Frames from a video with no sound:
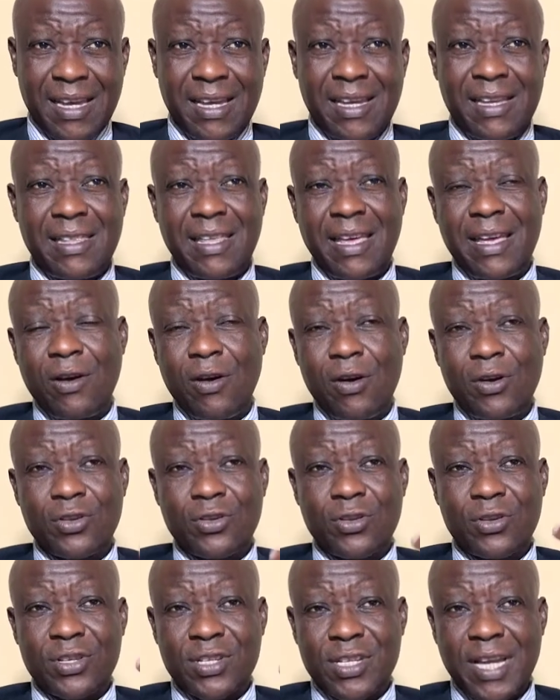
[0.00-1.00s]
They
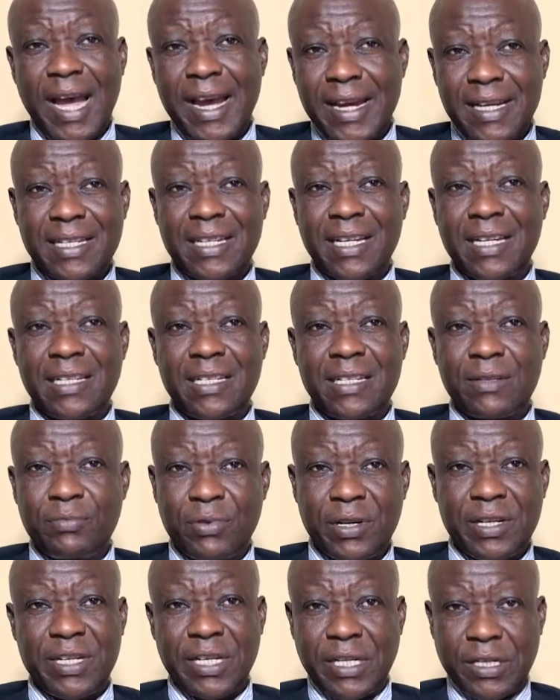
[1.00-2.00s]
also cited
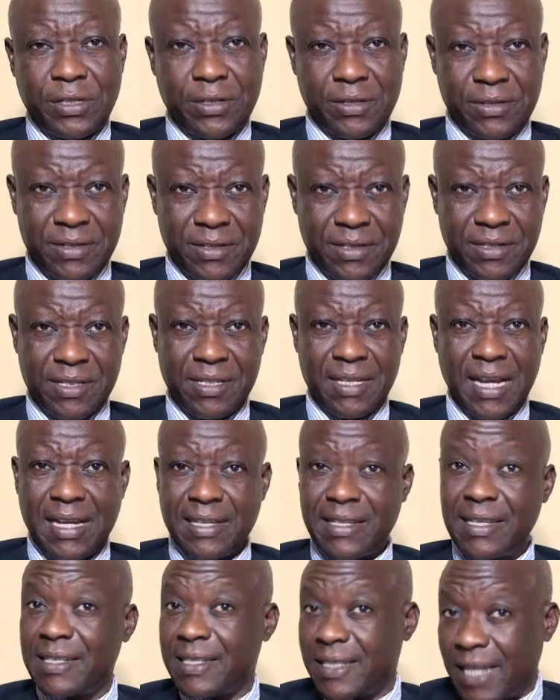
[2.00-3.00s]
predictions
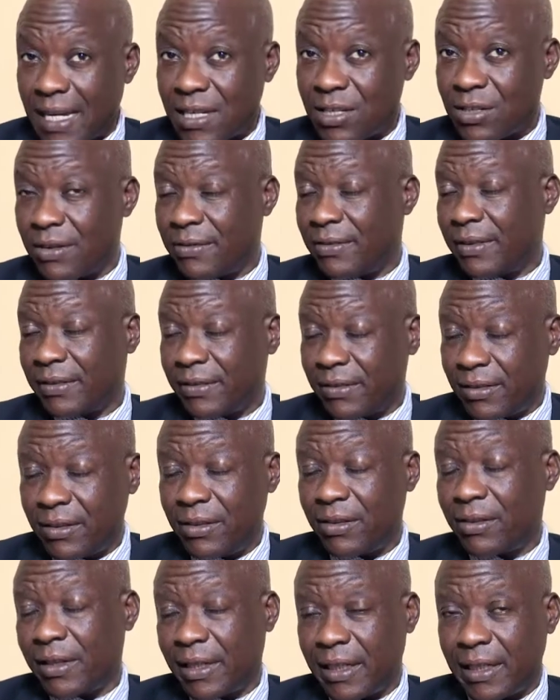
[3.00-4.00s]
as a test of a
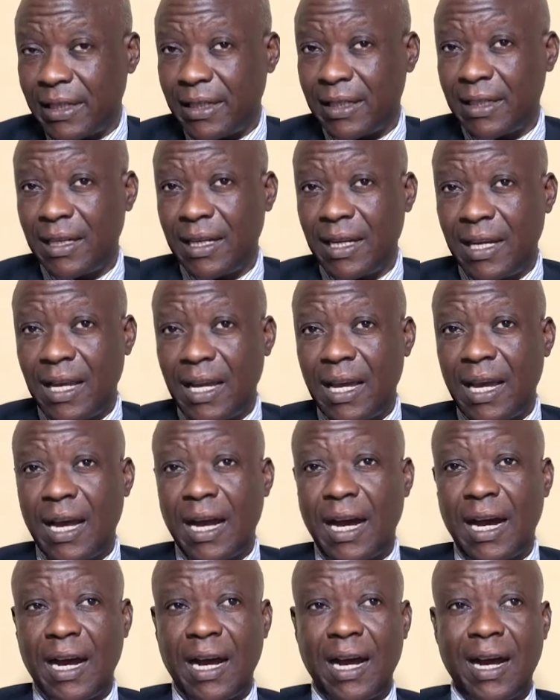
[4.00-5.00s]
theory,
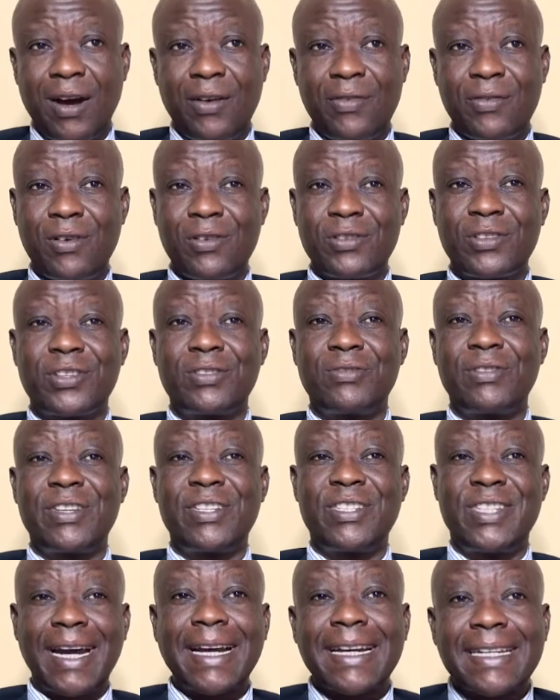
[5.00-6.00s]
of course
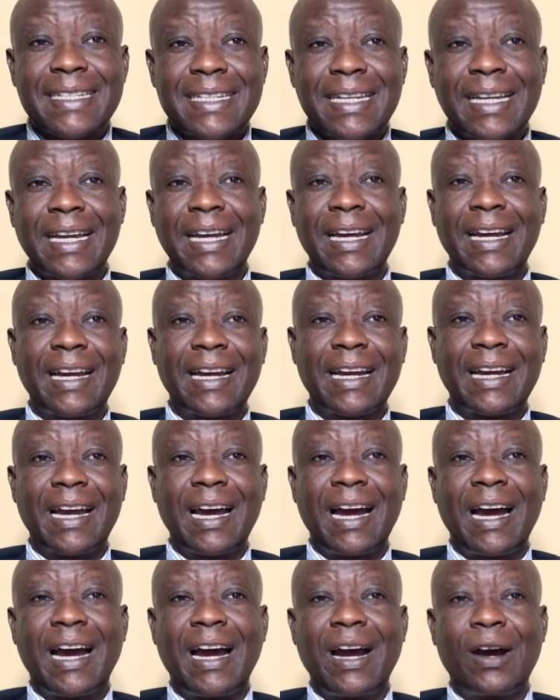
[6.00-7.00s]
rejecting
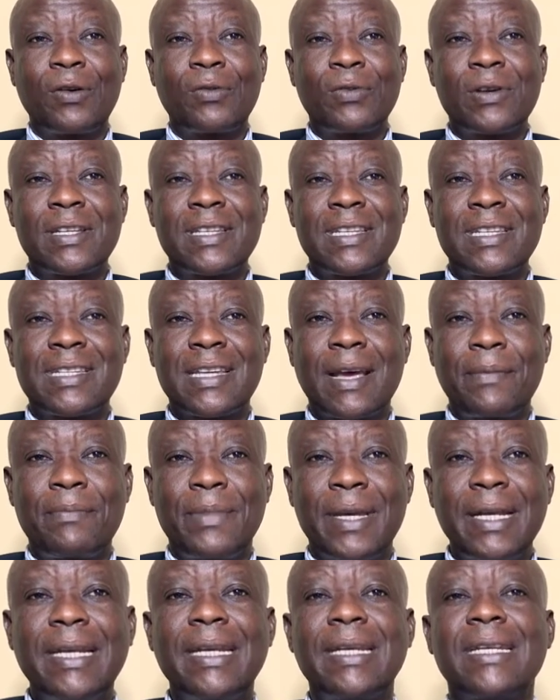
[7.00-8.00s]

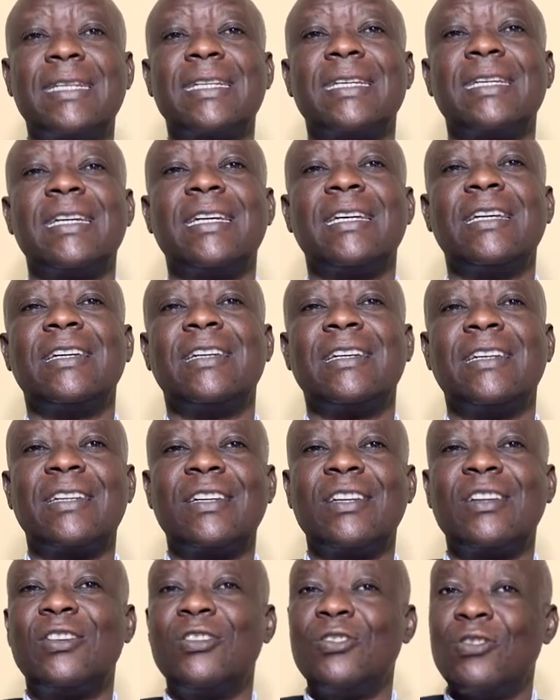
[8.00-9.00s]
criticiability,
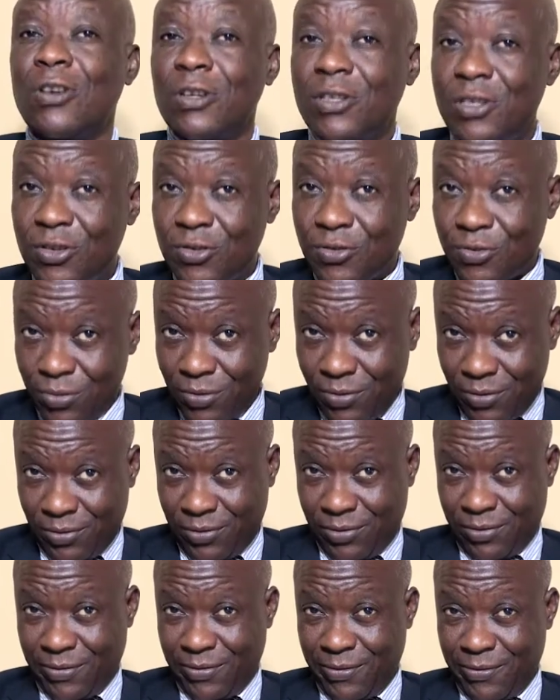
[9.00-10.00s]
not truth,
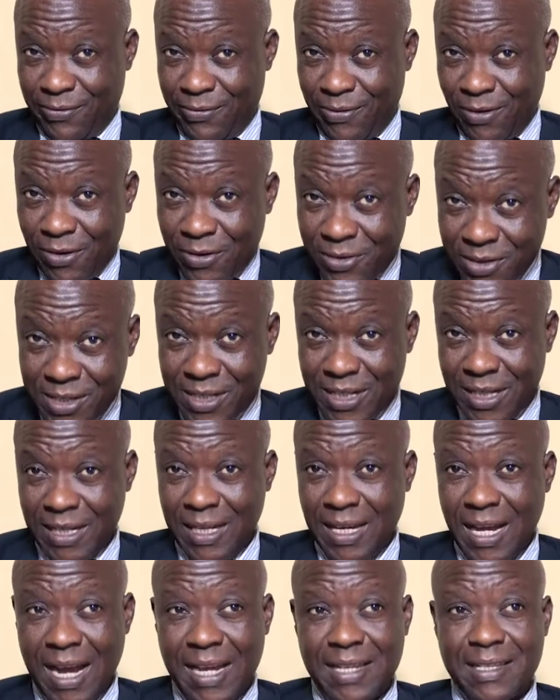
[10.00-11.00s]

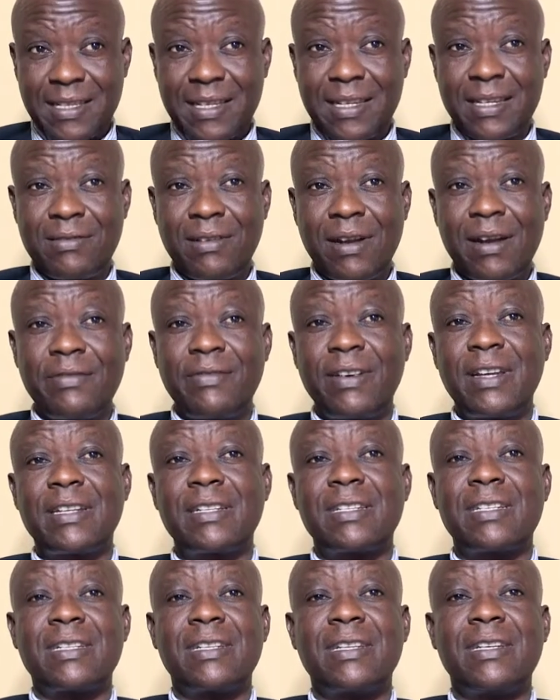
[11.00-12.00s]
falsity as the
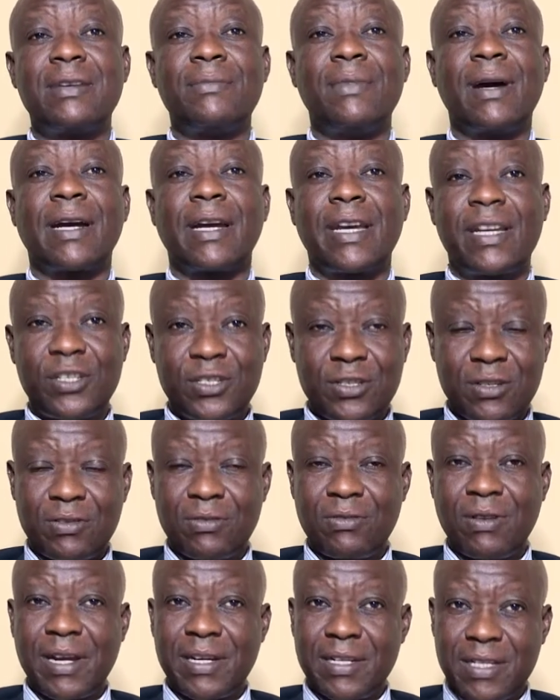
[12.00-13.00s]
relevant
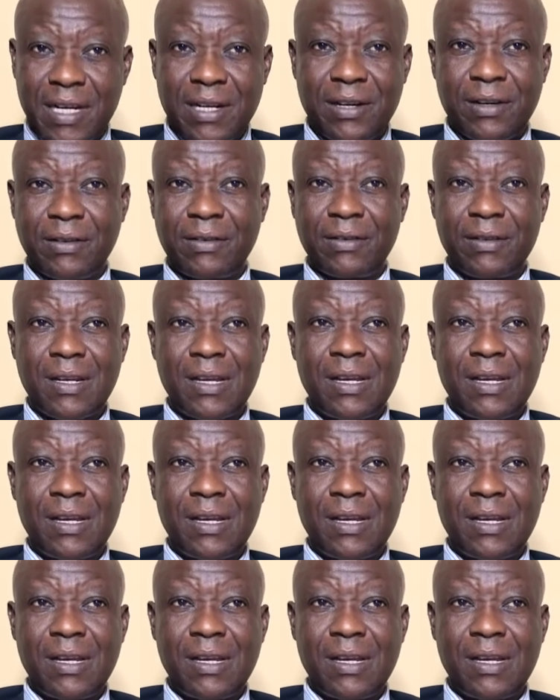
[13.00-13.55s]
demarcation criterion.